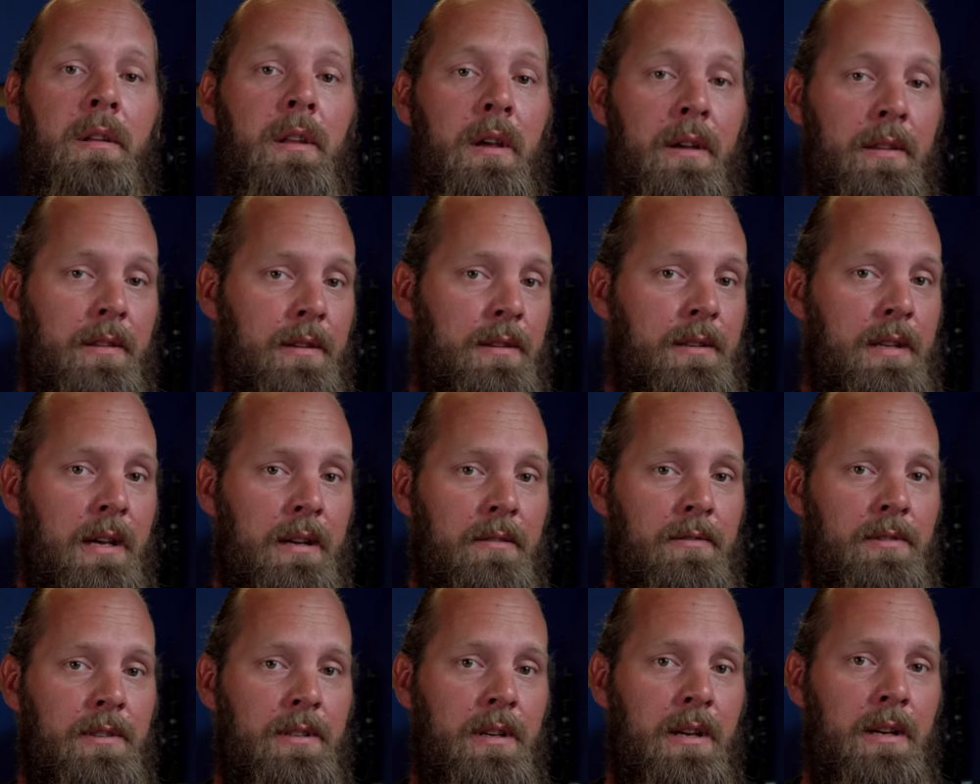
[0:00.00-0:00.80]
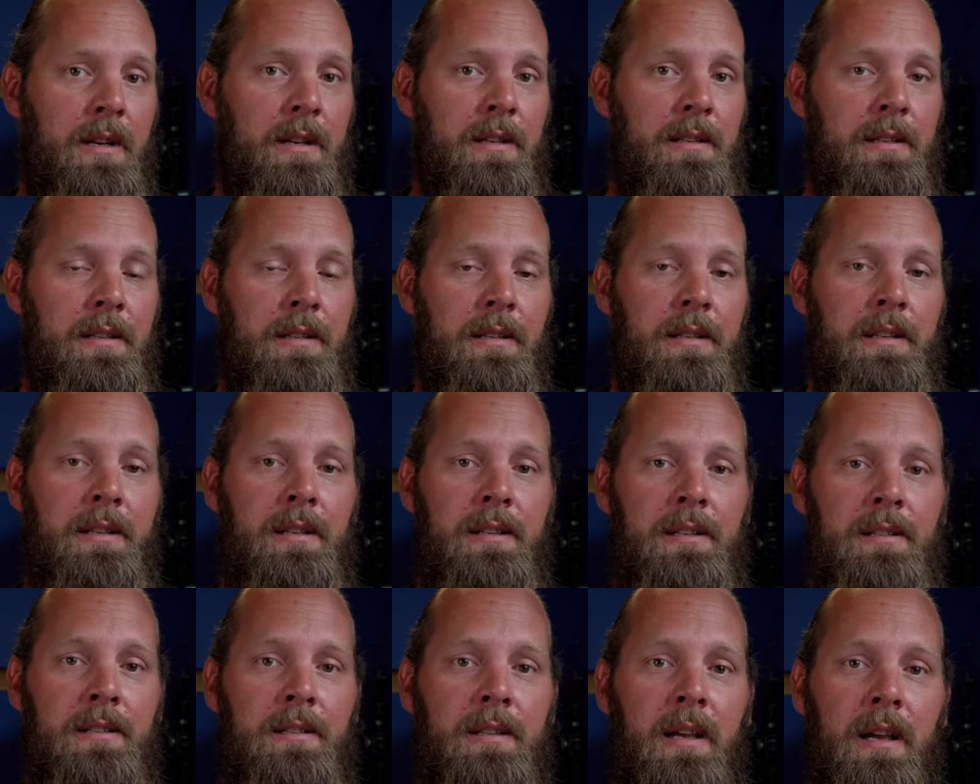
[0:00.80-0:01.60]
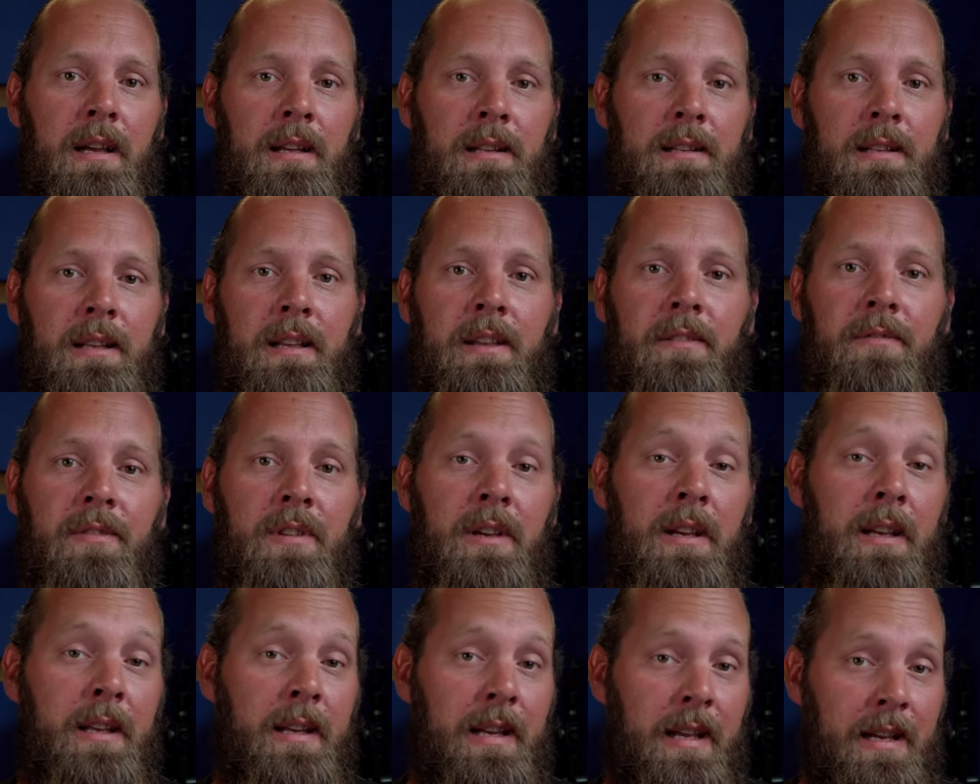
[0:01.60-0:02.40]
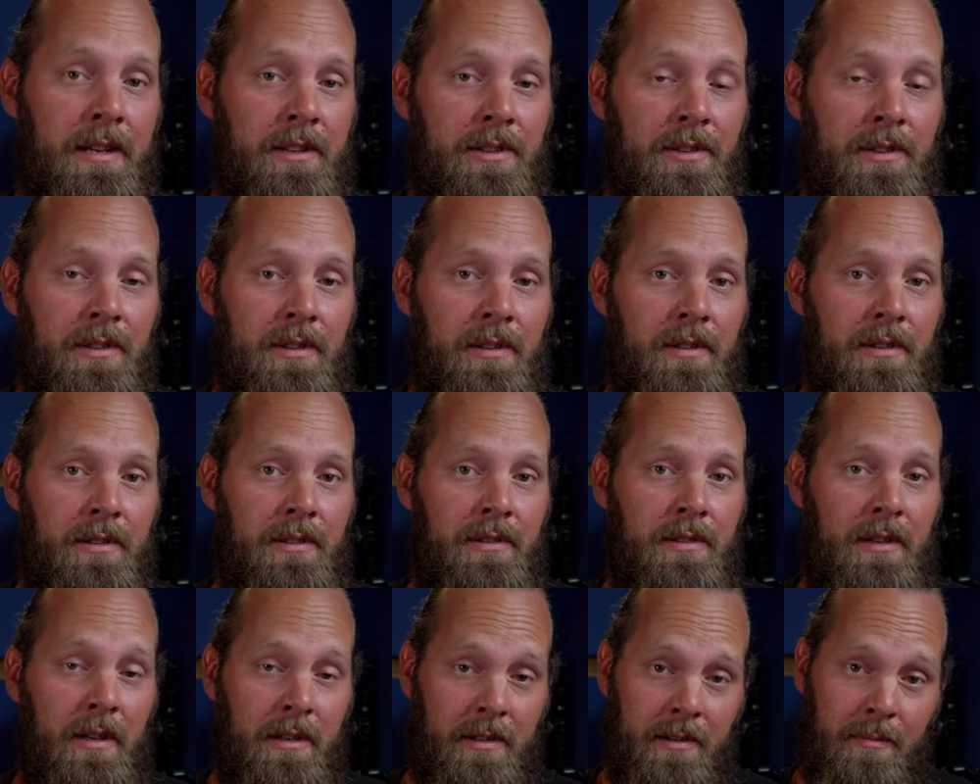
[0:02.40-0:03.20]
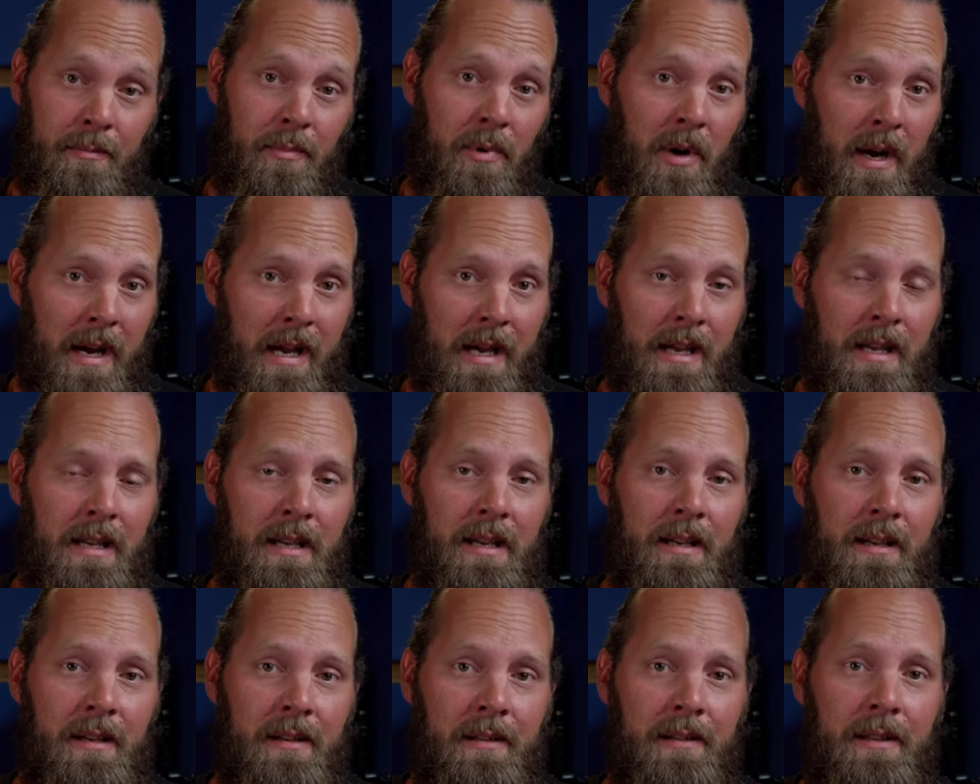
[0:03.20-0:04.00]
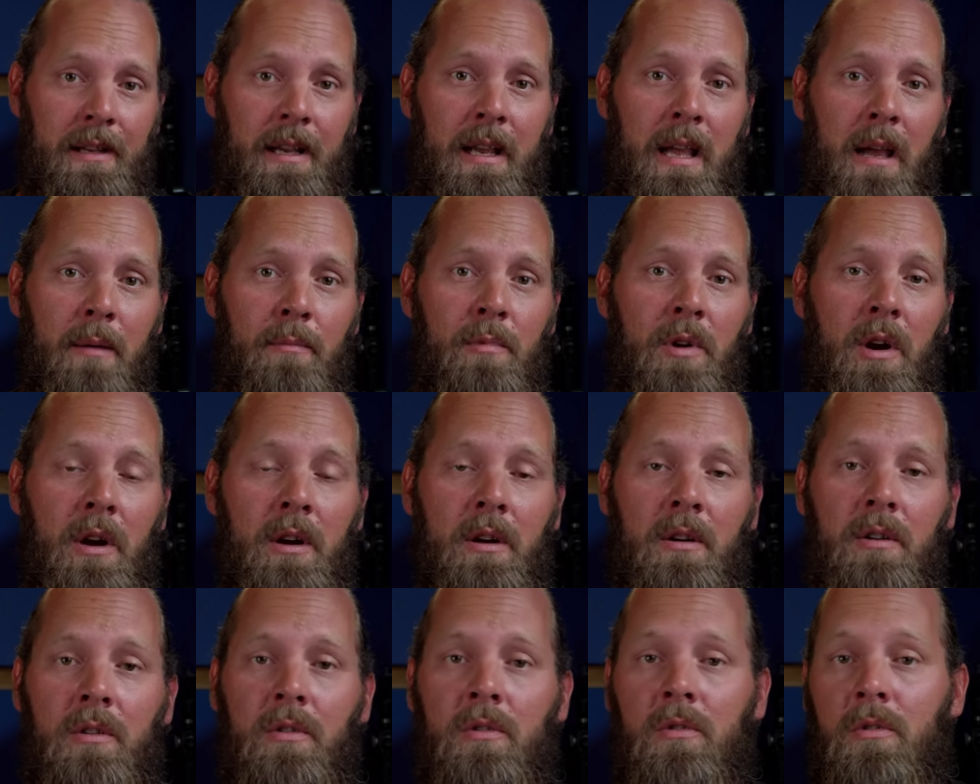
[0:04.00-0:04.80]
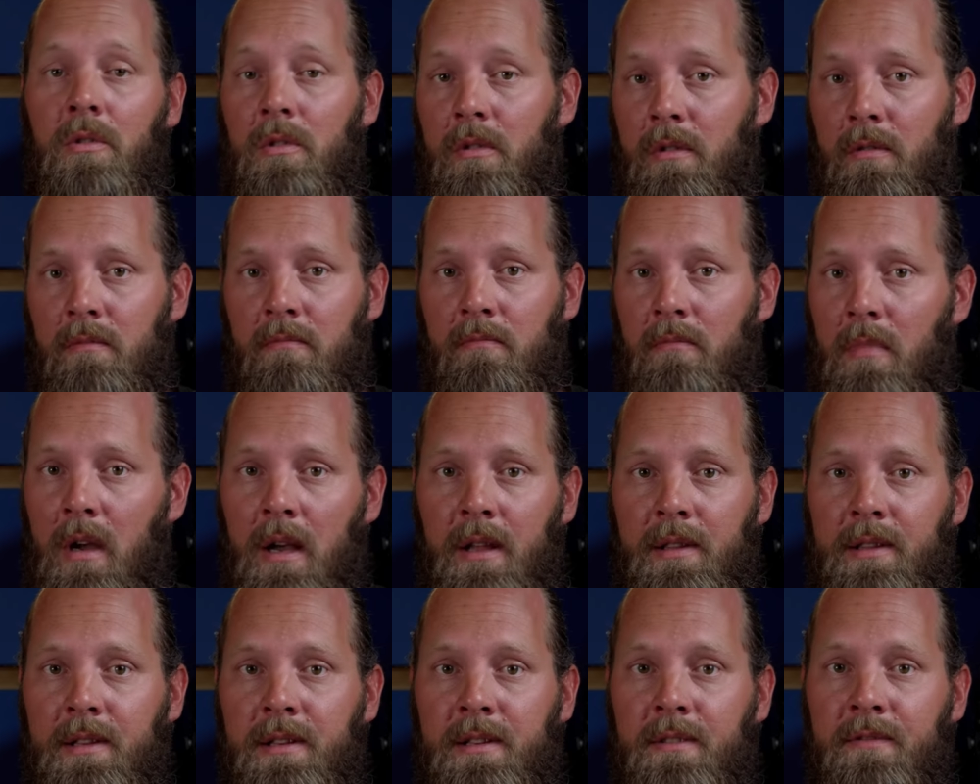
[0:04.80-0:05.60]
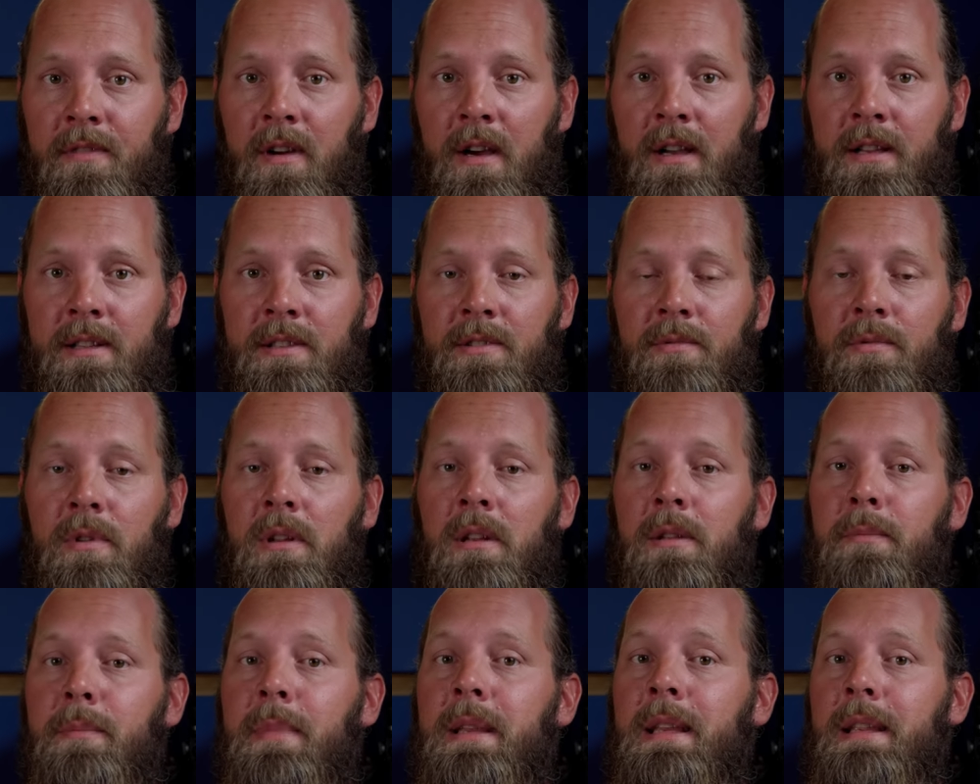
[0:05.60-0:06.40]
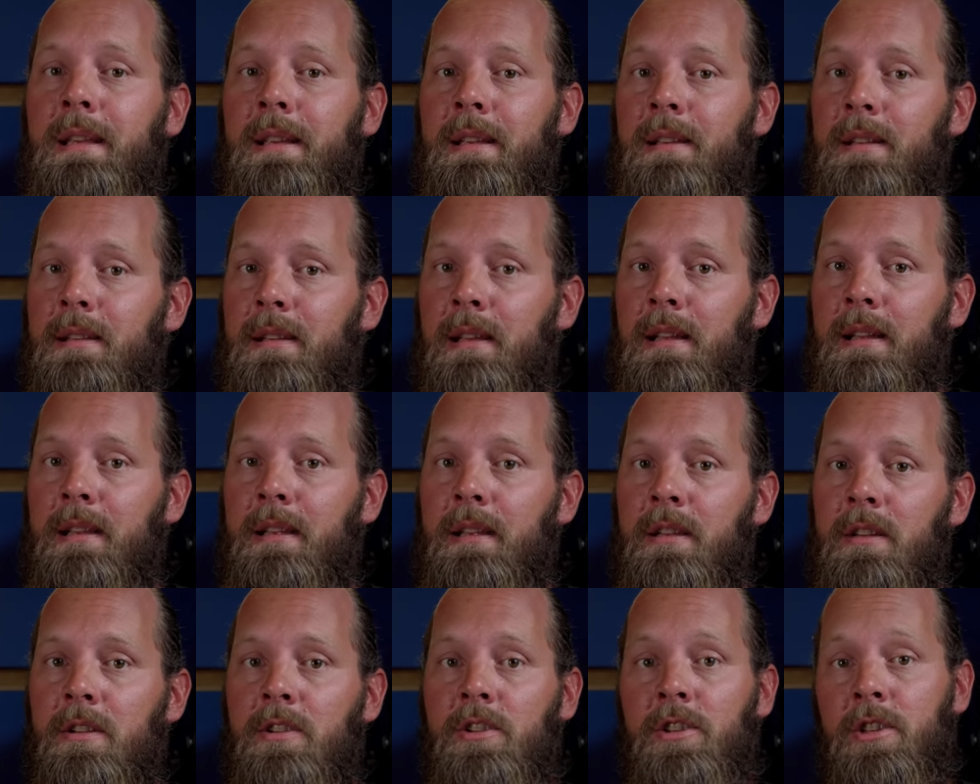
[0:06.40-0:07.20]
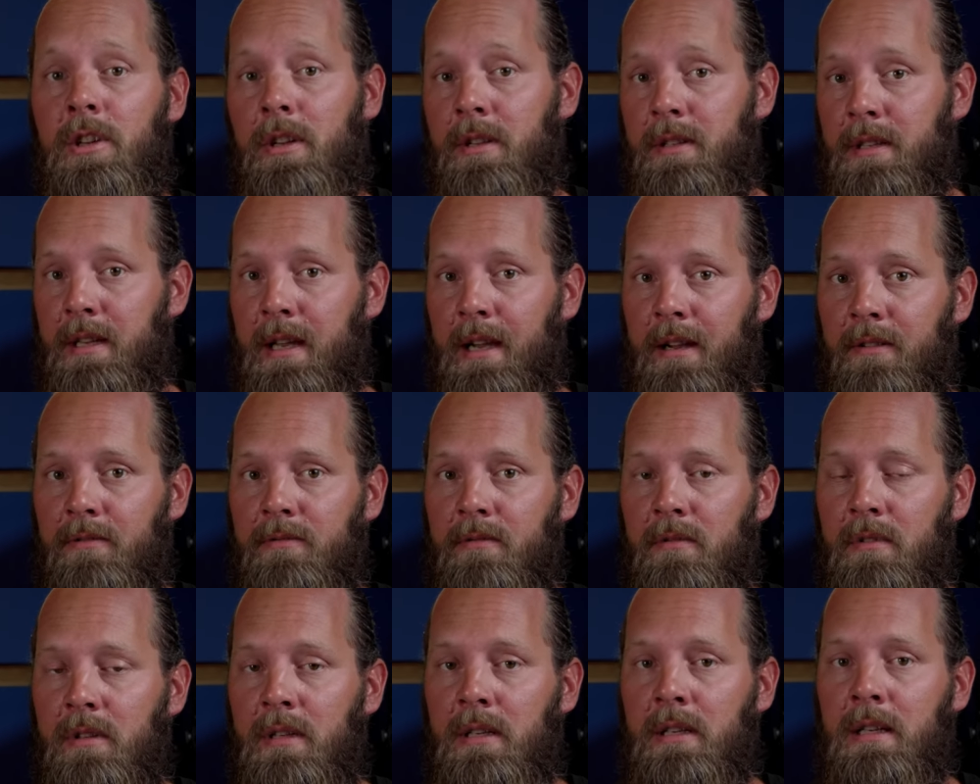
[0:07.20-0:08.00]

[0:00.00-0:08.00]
Another downside is that if the connection does break, the camera or other device will immediately shut down,